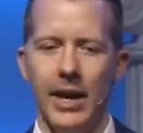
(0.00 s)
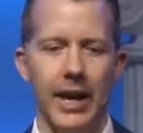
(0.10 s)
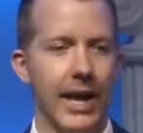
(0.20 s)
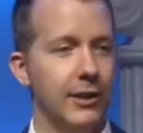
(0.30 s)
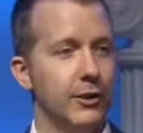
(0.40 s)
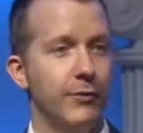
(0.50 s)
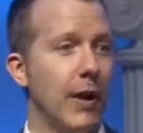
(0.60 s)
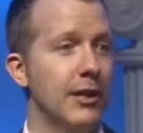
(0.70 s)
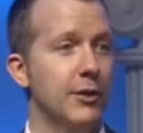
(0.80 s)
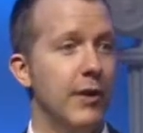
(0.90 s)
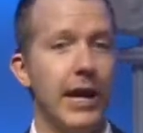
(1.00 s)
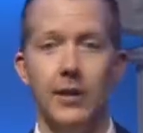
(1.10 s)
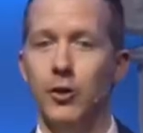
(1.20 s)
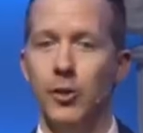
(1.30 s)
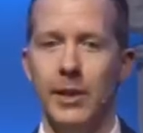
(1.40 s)
I just flat out
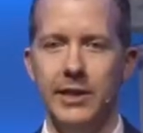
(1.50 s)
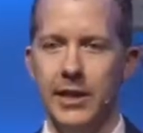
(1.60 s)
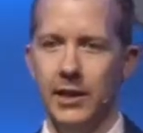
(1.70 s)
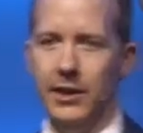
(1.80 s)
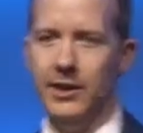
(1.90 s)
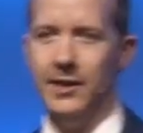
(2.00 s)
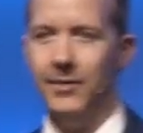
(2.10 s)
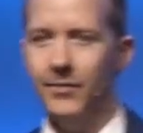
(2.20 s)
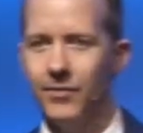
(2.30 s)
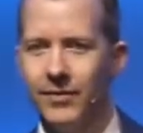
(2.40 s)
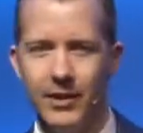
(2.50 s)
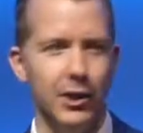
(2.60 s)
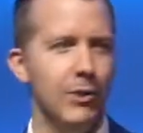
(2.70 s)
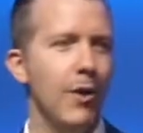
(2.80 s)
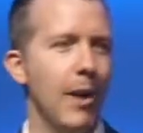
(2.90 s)
told him, I said, "Listen,
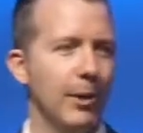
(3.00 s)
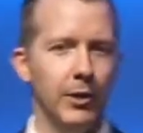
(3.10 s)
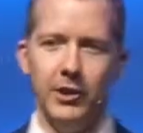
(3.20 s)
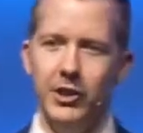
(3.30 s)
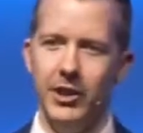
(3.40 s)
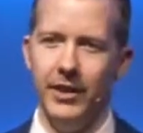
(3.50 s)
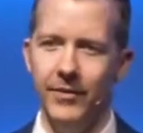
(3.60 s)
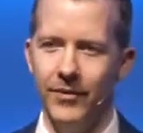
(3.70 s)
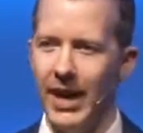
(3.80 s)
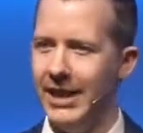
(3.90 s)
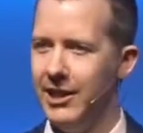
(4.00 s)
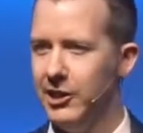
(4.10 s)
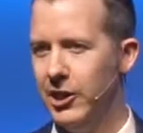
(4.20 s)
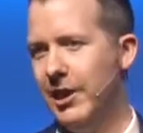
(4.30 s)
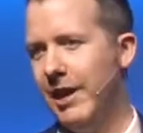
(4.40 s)
I'm a Christian. I teach
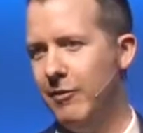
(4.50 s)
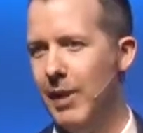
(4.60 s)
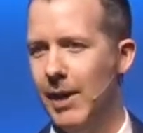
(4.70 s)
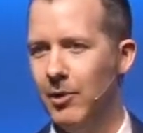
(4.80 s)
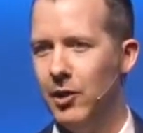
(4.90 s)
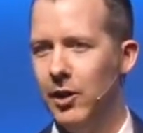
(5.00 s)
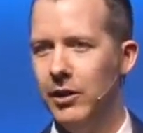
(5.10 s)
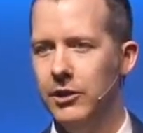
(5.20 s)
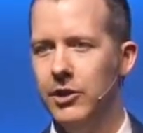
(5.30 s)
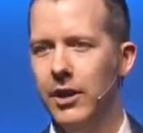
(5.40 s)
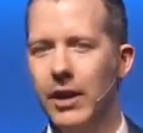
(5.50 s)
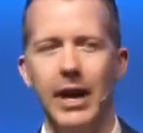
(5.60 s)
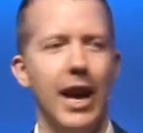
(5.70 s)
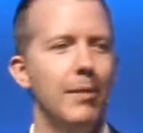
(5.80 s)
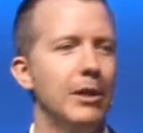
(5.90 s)
at Life Bible College.
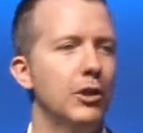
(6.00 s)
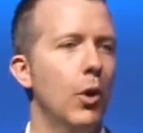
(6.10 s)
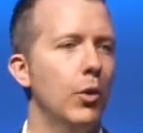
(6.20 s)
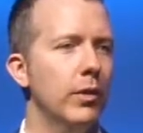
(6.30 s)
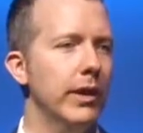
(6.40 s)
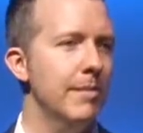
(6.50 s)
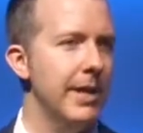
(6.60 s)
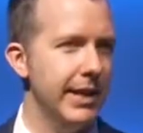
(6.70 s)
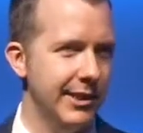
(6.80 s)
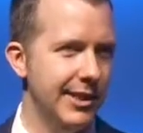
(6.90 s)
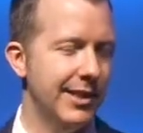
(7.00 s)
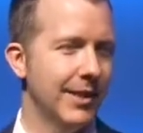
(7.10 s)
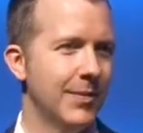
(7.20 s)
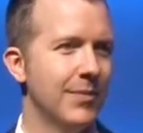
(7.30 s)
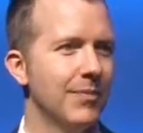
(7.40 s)
I'd be totally
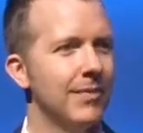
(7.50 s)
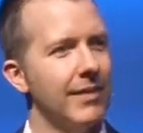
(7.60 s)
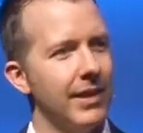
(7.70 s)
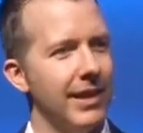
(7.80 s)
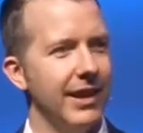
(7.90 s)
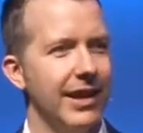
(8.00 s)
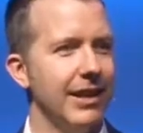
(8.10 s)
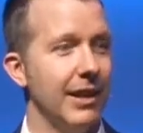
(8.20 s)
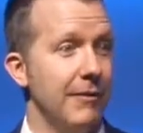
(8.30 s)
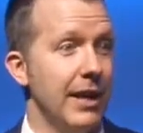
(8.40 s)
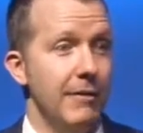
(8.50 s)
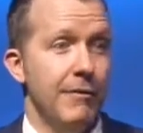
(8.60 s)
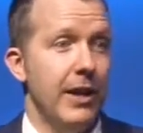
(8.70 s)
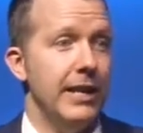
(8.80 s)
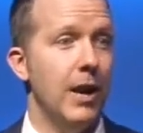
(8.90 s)
amiss if I didn't
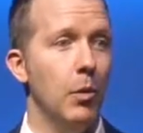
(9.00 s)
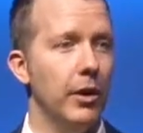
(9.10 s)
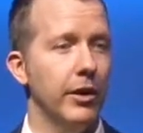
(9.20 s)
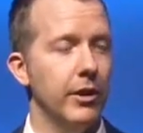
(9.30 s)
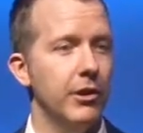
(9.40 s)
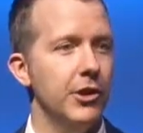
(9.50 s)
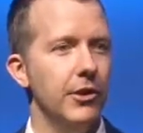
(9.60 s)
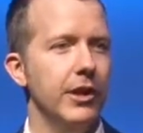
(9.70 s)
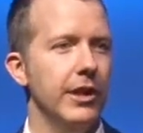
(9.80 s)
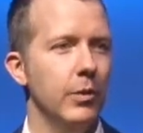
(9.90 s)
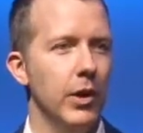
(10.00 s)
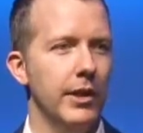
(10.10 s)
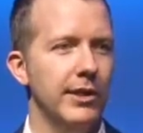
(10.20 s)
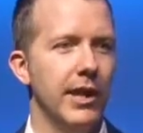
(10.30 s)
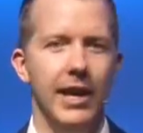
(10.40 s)
find out where your eternity
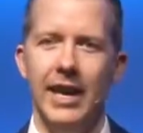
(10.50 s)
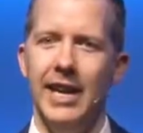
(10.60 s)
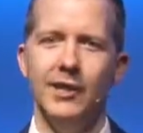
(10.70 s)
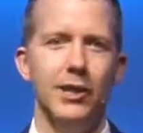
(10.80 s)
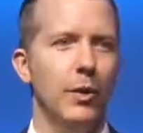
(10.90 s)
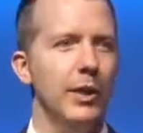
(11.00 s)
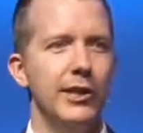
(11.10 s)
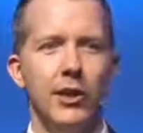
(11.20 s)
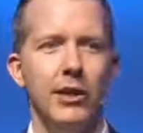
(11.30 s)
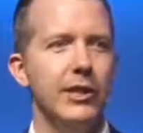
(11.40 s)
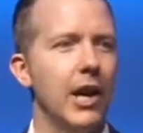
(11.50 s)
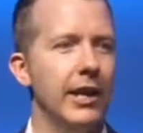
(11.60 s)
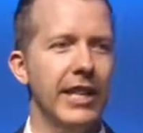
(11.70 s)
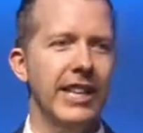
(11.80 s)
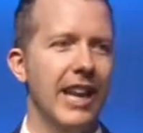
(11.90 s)
was." And so he started
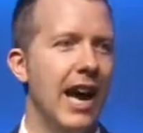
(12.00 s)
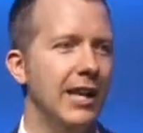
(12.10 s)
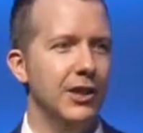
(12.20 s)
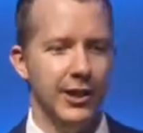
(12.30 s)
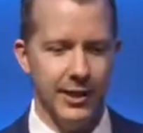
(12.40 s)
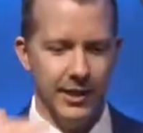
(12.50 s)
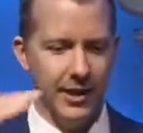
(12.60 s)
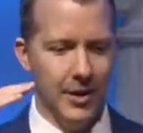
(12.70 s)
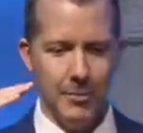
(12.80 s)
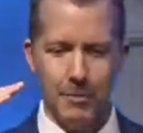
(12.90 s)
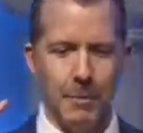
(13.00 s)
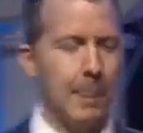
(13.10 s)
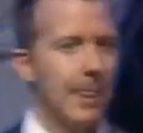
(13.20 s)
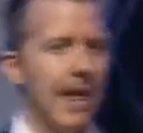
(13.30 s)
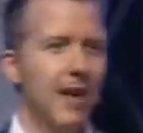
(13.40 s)
talking, and
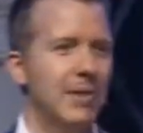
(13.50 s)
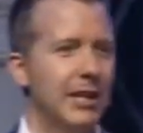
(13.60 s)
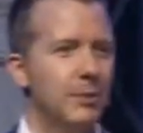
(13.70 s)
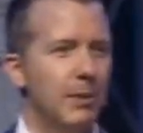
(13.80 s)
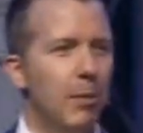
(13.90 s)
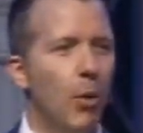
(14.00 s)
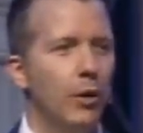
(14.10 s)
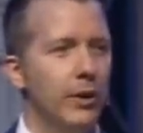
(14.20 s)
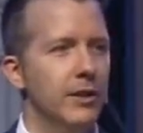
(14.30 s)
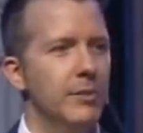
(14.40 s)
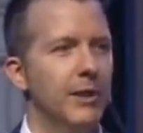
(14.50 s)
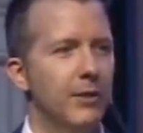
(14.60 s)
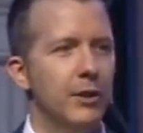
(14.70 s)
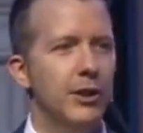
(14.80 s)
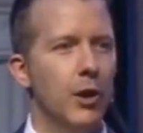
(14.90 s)
it's been poured into me for
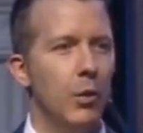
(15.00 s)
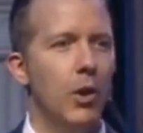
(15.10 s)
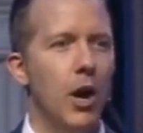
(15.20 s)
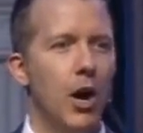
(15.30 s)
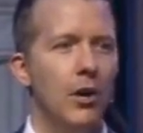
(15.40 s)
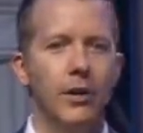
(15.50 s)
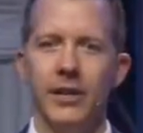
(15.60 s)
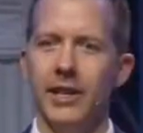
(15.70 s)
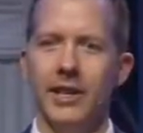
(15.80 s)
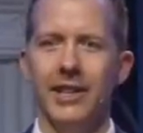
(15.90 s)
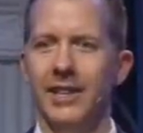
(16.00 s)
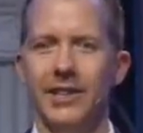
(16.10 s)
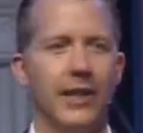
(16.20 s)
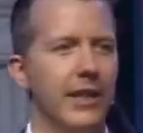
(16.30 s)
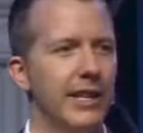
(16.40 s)
so long that
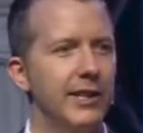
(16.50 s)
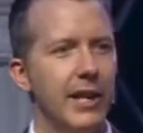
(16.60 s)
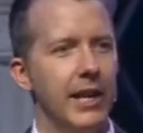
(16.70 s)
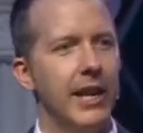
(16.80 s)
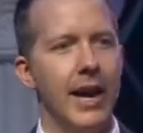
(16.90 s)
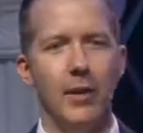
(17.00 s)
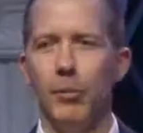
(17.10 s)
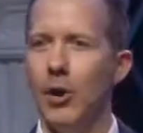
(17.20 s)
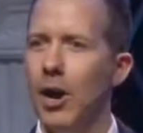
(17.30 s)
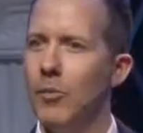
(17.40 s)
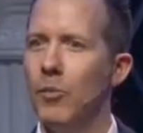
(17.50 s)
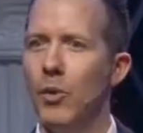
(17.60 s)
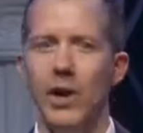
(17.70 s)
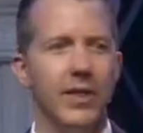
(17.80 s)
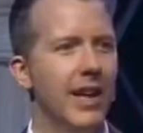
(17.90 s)
the things that he had a problem
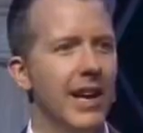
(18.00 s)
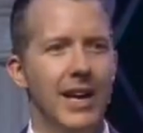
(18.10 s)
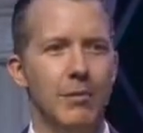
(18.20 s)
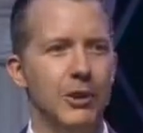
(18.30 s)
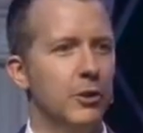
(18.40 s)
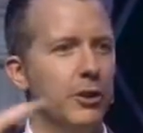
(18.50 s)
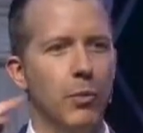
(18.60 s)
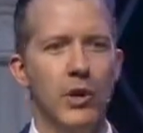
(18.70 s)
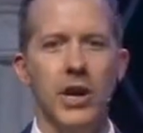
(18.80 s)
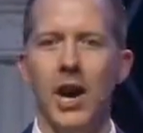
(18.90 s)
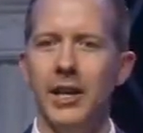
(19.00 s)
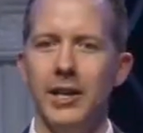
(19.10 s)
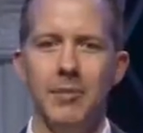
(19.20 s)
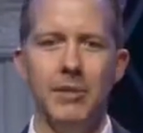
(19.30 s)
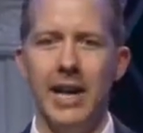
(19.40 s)
with, we're knocking
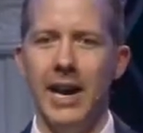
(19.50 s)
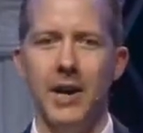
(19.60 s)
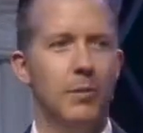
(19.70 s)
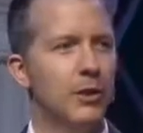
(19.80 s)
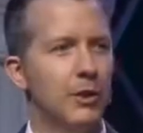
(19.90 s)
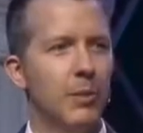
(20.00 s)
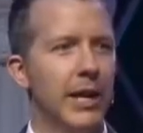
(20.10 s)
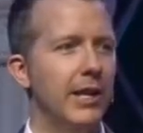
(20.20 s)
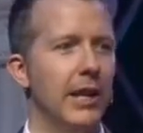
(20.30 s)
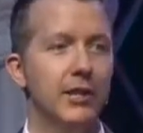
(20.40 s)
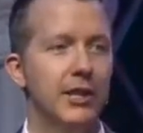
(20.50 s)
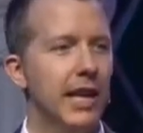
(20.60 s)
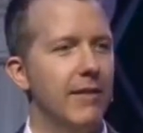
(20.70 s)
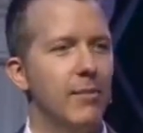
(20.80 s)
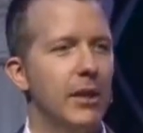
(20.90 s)
him down, I just
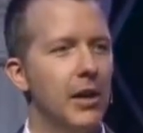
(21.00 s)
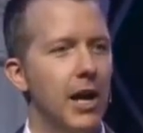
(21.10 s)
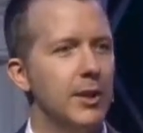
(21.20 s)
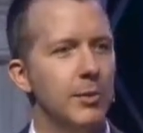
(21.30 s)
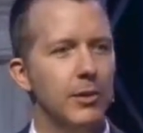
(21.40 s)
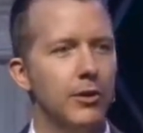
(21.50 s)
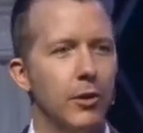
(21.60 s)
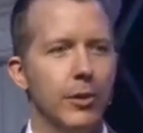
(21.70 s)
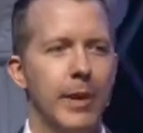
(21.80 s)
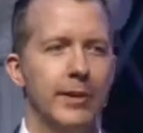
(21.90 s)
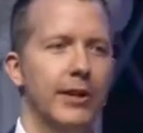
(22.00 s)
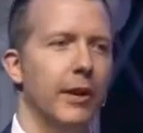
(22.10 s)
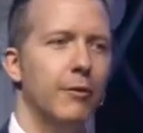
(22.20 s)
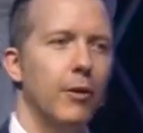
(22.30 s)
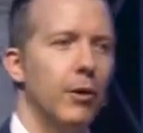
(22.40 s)
gave him the gospel, told him I was there
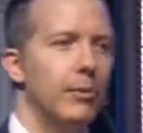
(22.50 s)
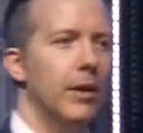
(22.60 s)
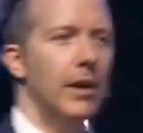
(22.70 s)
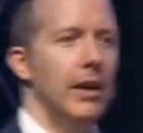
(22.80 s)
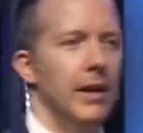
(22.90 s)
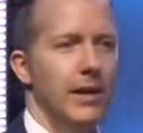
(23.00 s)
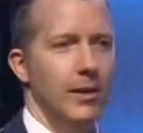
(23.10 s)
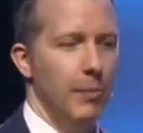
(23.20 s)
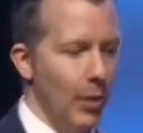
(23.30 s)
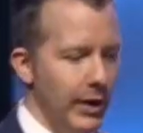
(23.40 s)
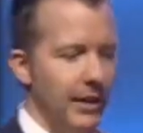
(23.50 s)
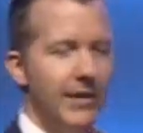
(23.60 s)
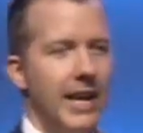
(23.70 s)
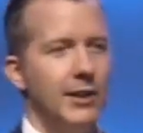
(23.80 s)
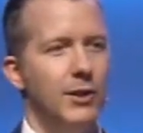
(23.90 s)
for him. The point of
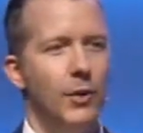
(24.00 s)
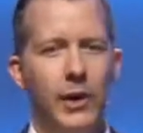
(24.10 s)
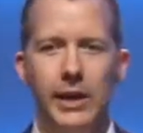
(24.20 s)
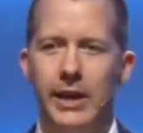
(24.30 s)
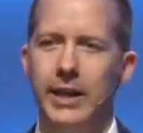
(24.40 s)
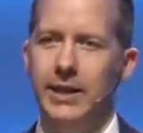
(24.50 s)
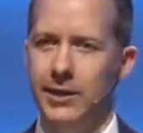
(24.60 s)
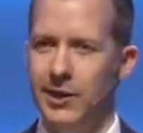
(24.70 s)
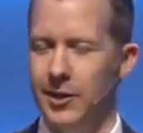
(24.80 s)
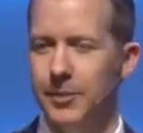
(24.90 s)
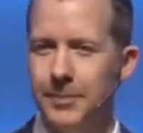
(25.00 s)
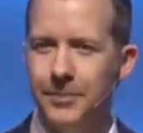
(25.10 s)
that story is,